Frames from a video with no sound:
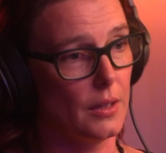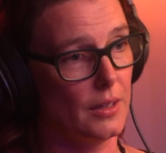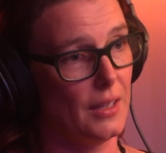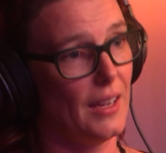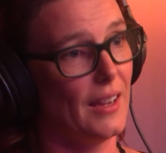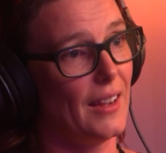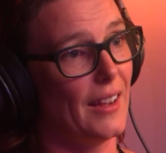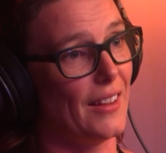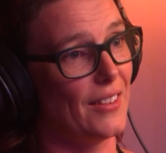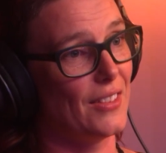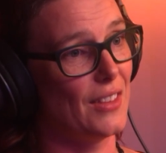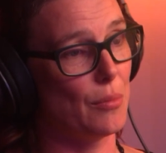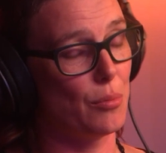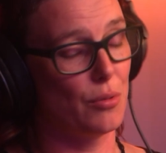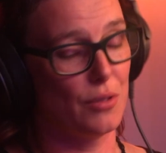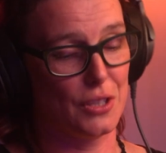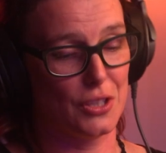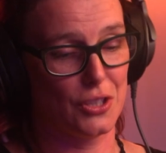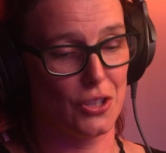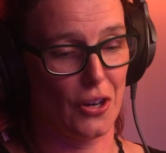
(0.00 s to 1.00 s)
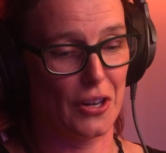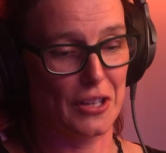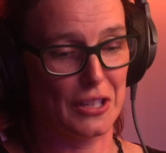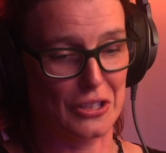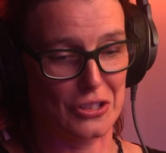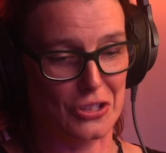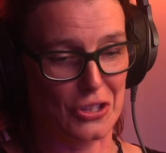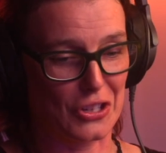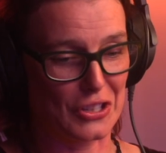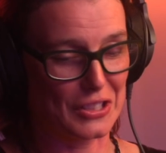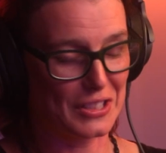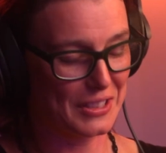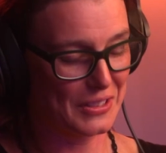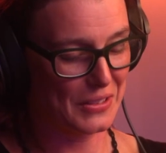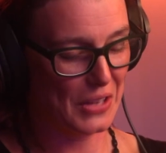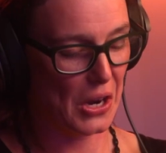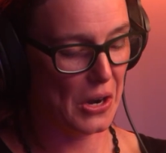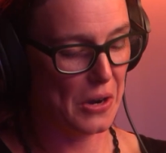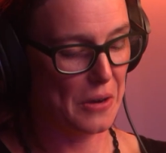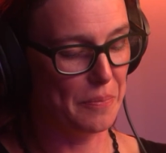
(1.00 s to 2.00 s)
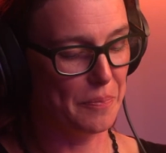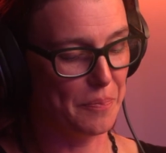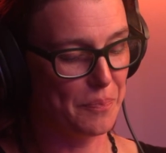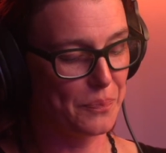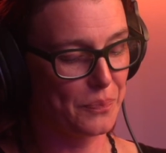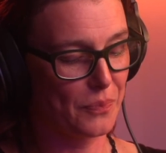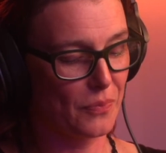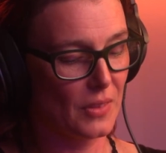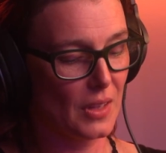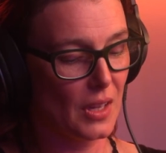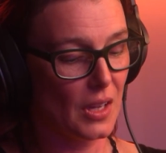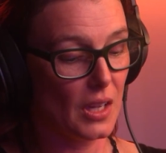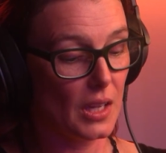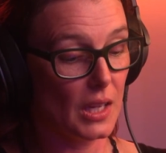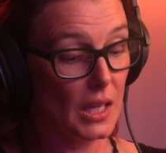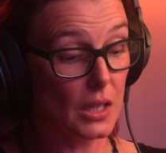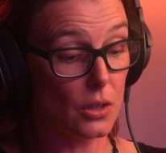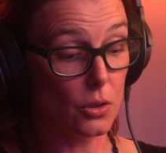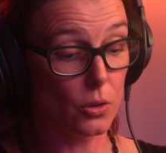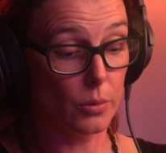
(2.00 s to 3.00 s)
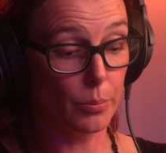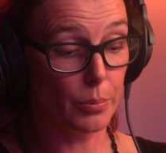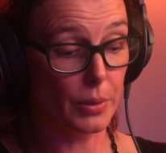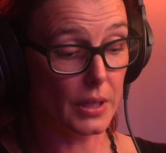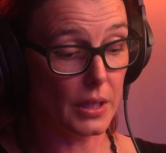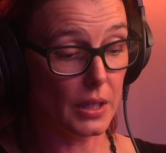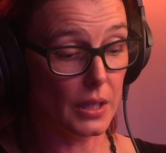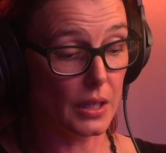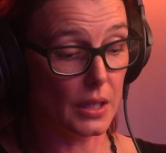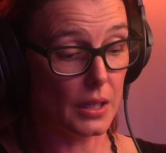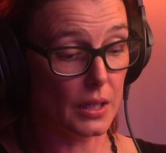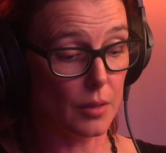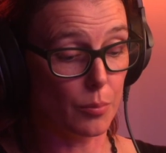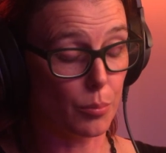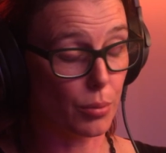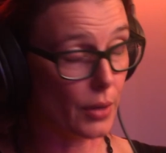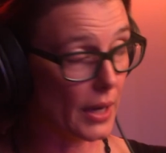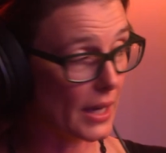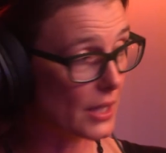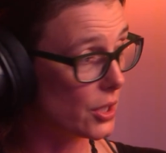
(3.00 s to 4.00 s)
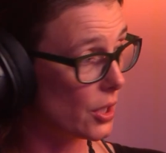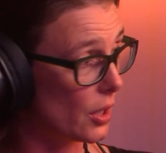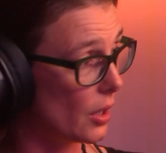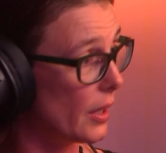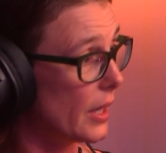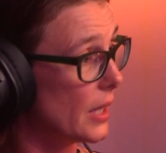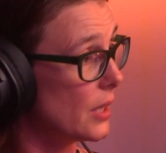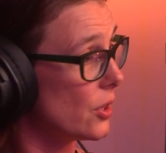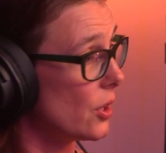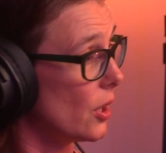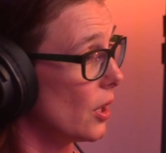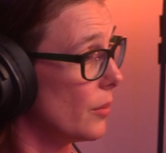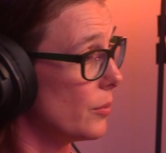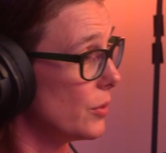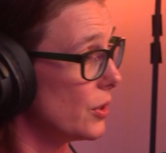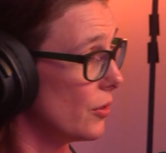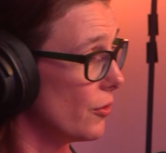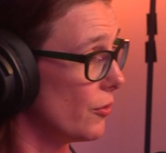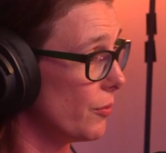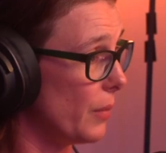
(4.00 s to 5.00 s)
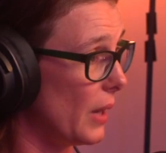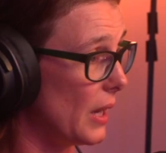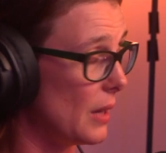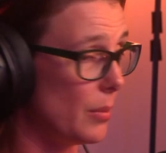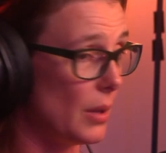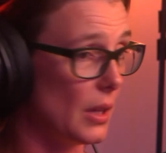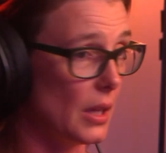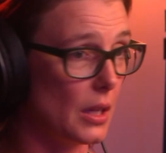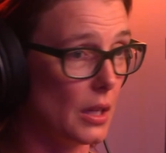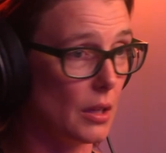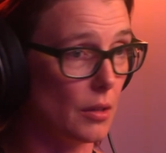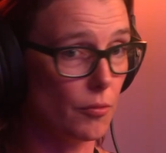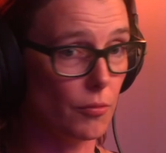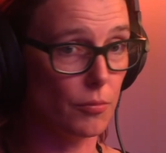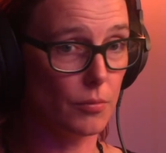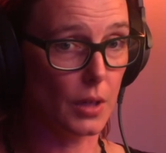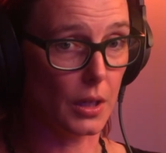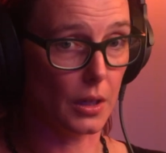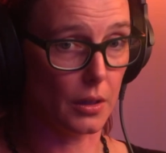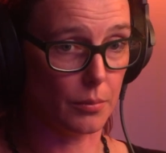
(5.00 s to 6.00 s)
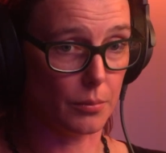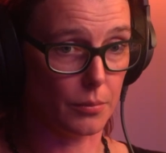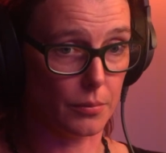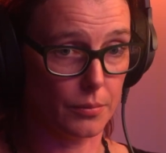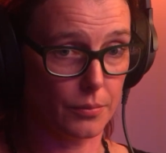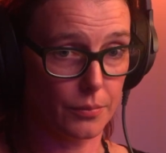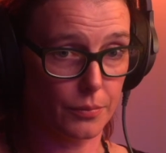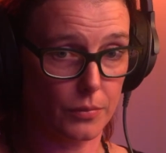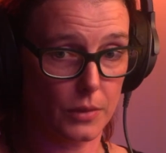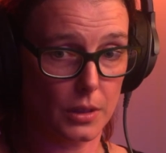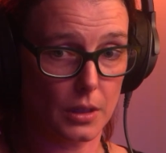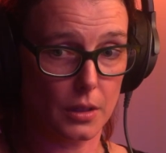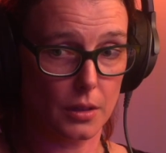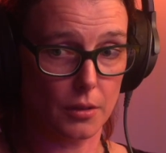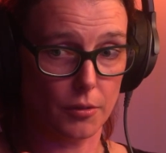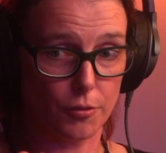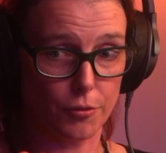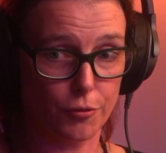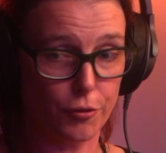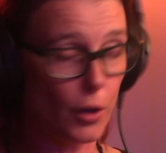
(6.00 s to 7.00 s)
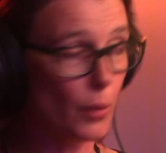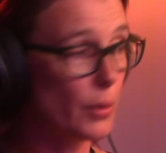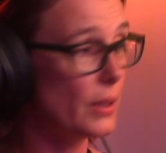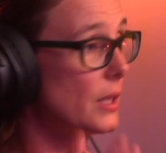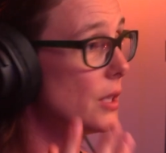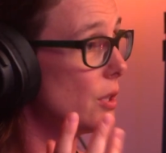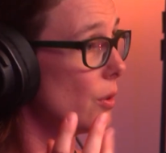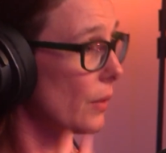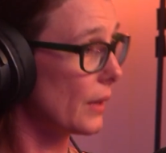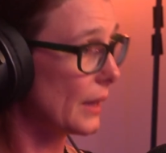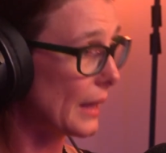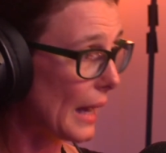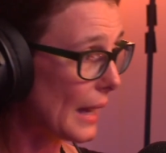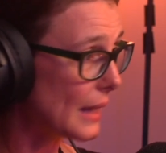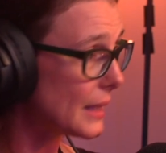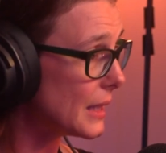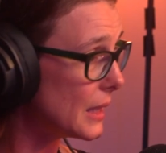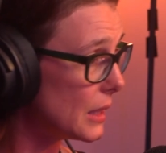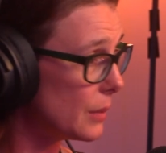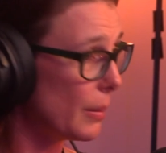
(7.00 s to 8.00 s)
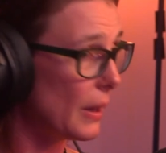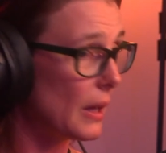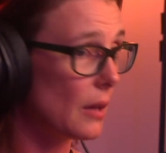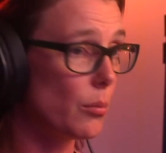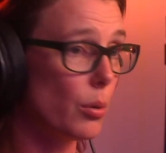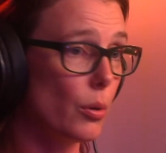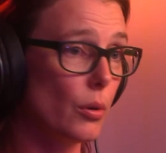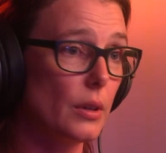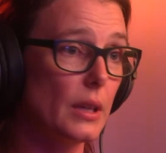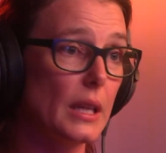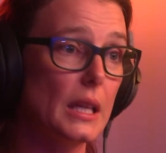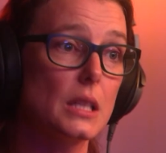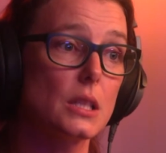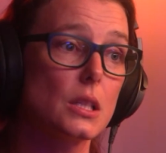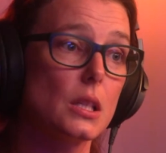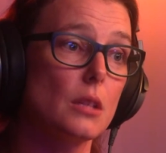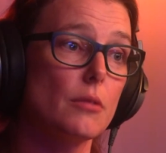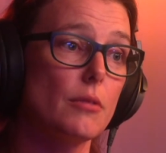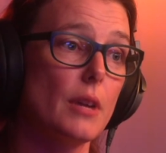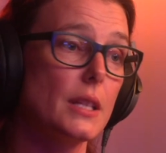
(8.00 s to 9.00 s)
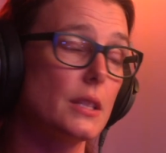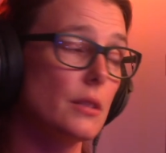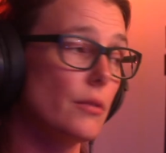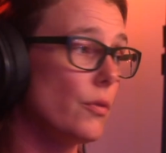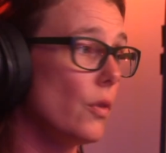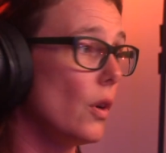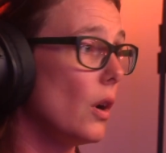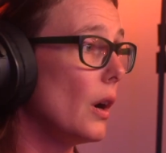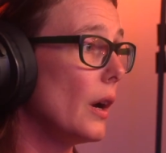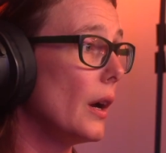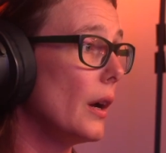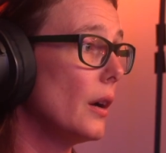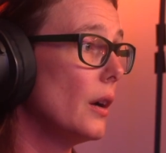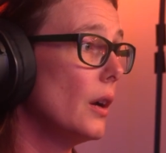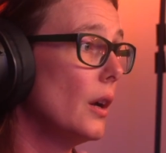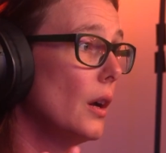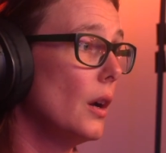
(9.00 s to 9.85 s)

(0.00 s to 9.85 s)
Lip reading: Yeah, they're pretty shiny and nice. It could be pressure in terms of maybe fluids or gases being put into the reservoir.